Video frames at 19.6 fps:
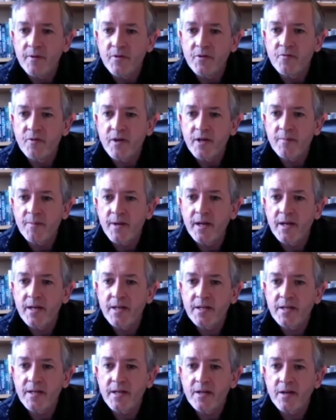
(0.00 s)
you recommend
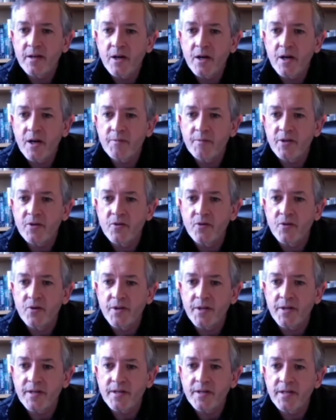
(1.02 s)
listening to
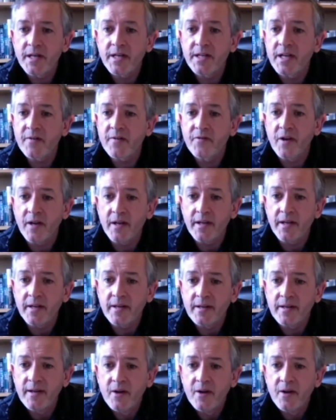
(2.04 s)
harpsichordists? Yeah, definitely.